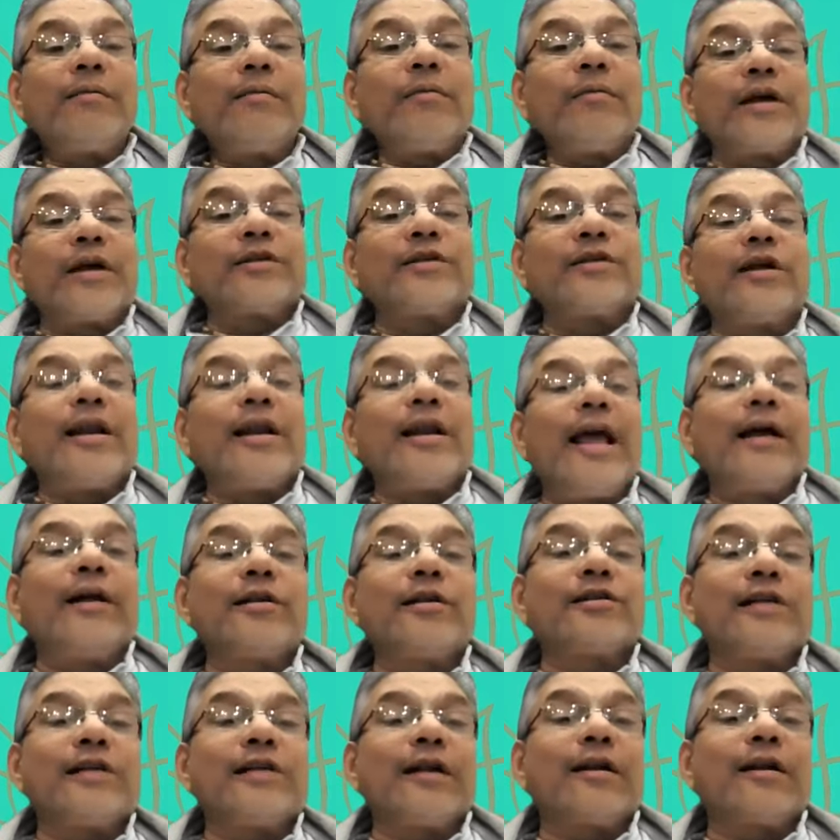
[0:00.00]
Because the
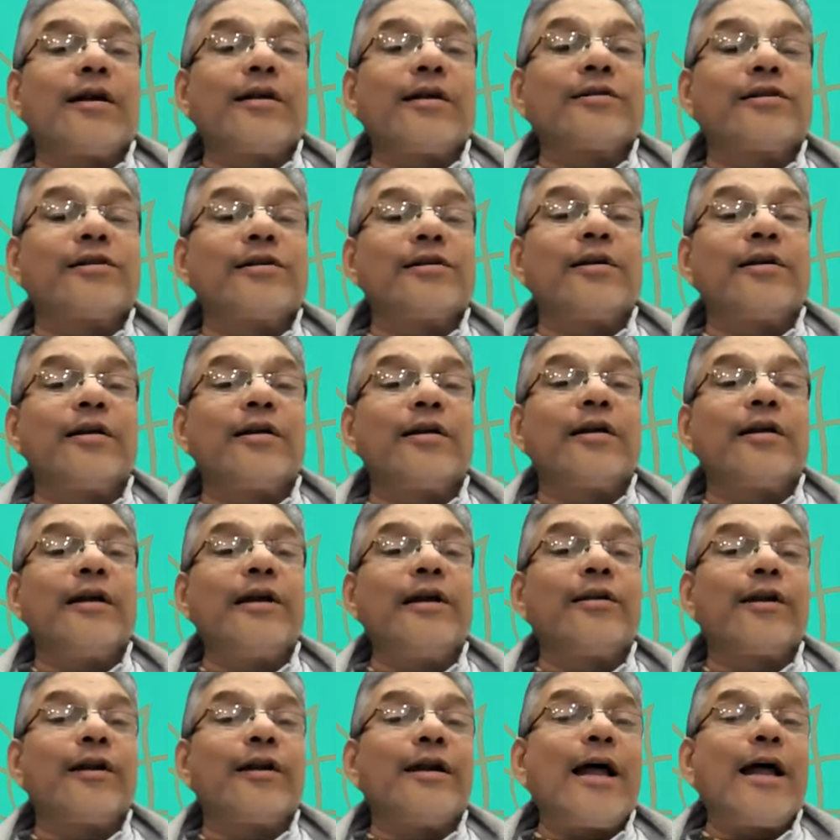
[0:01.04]
nails are considered
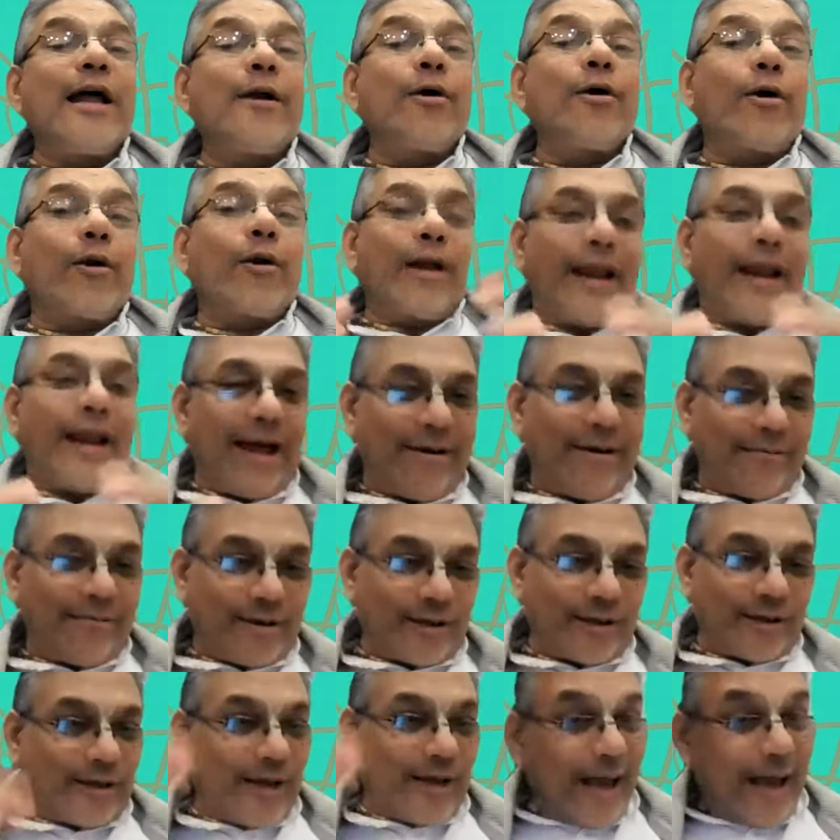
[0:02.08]
neither dead or alive,
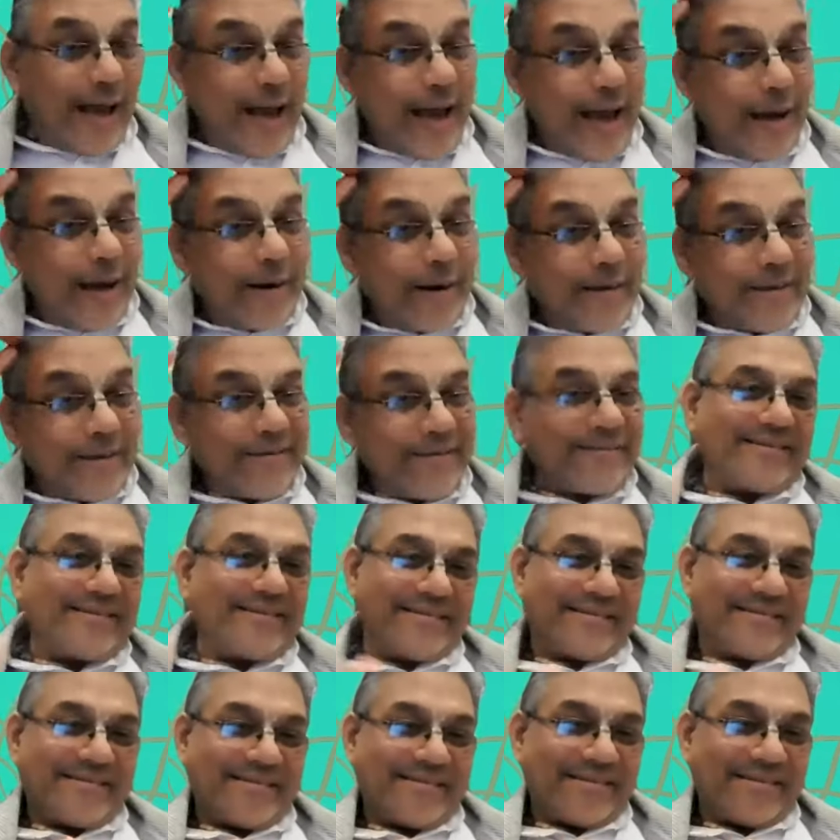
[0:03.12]
just like hair.
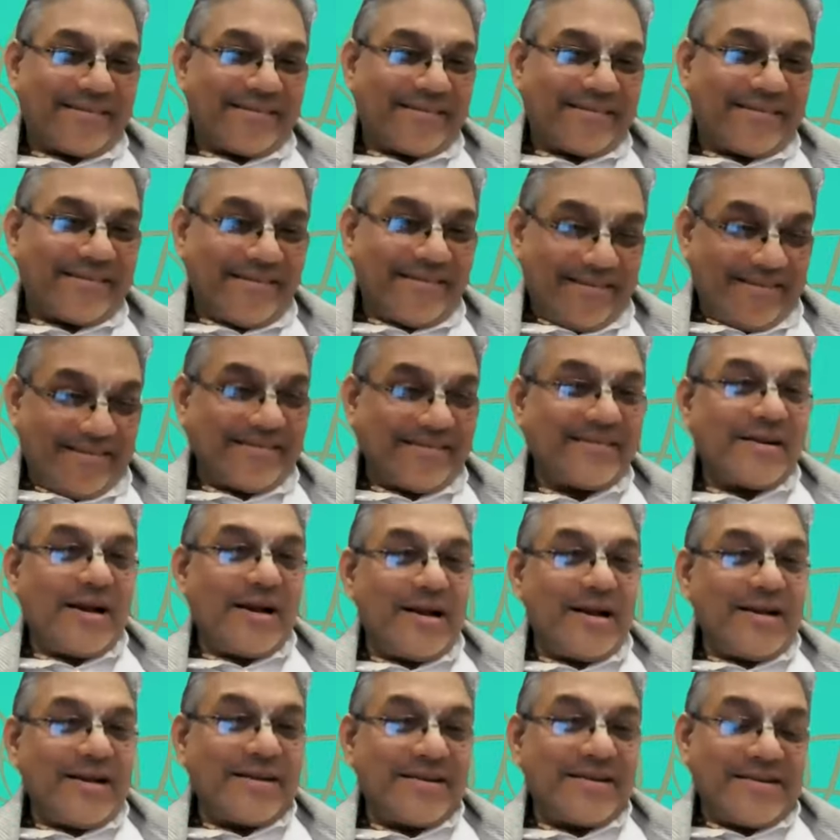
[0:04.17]

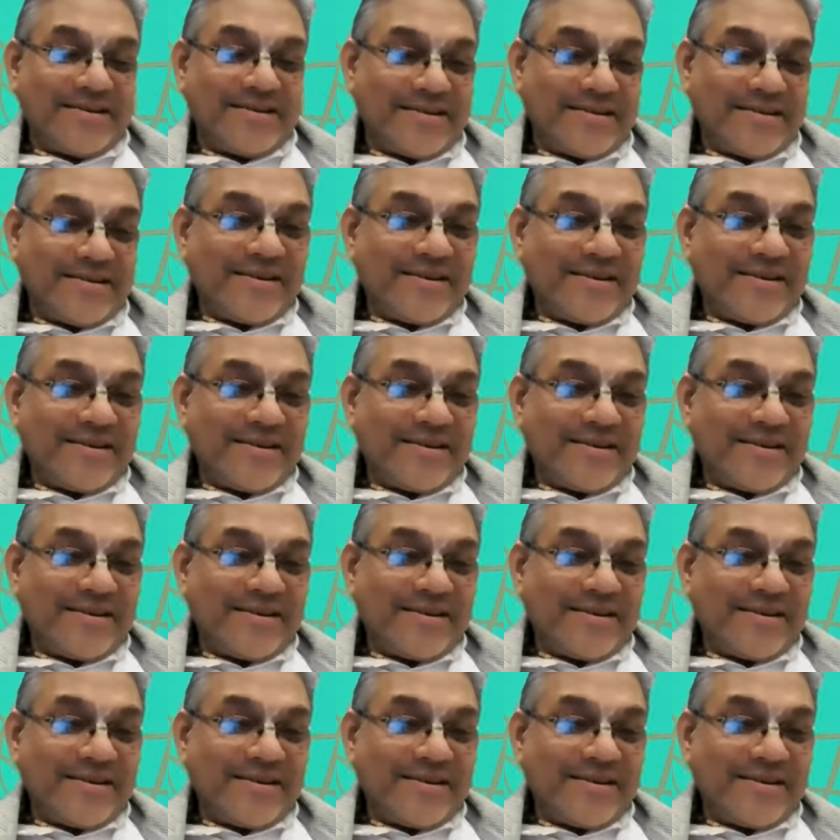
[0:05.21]
Ah,